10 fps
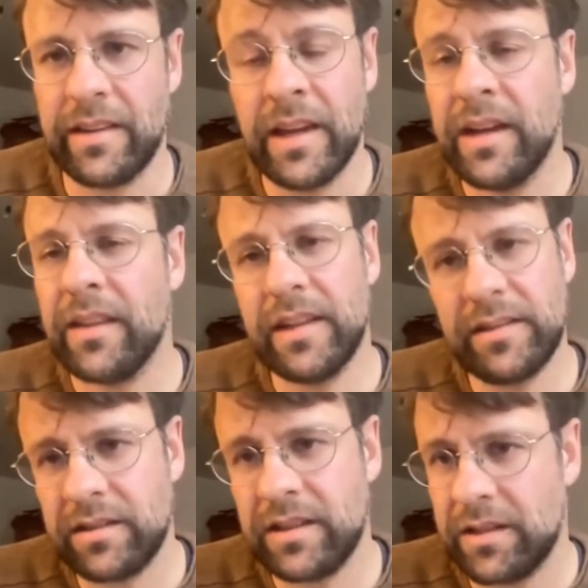And
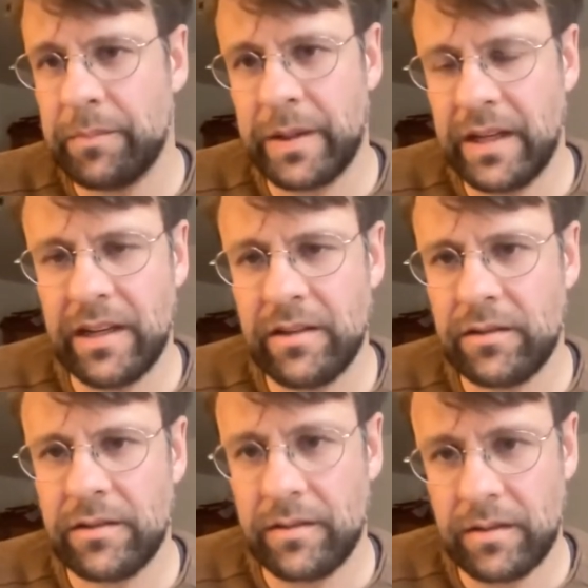this
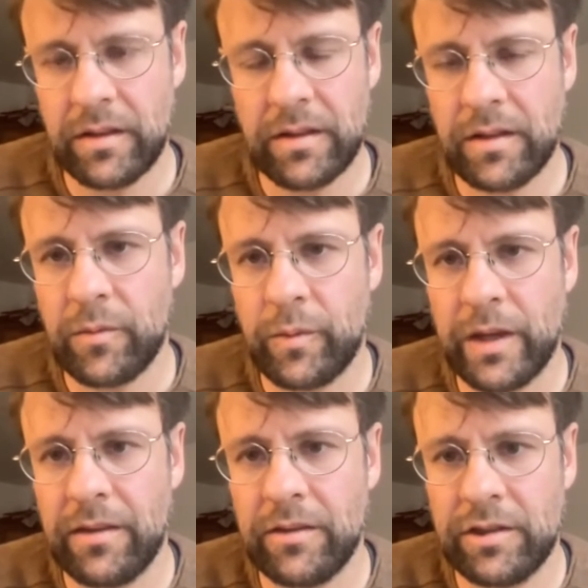disappears uh,
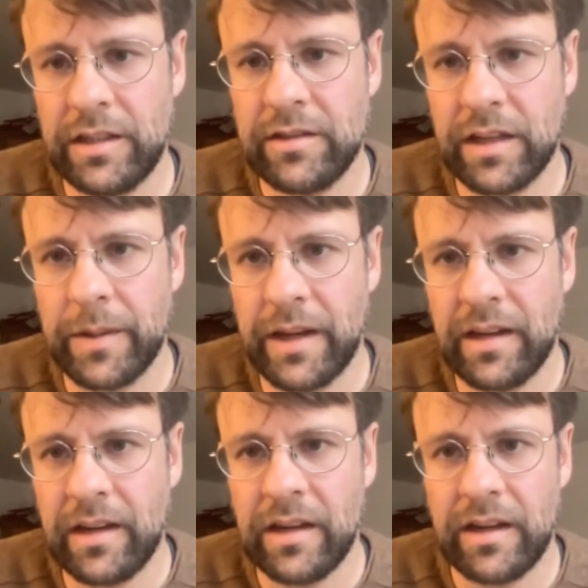with Xi
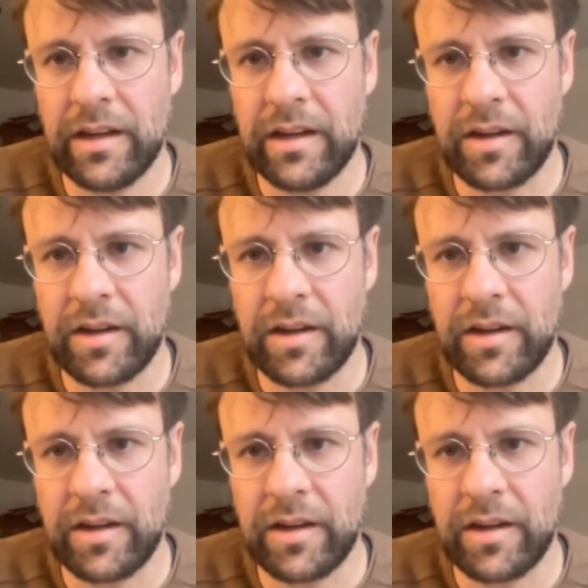Jinping uh,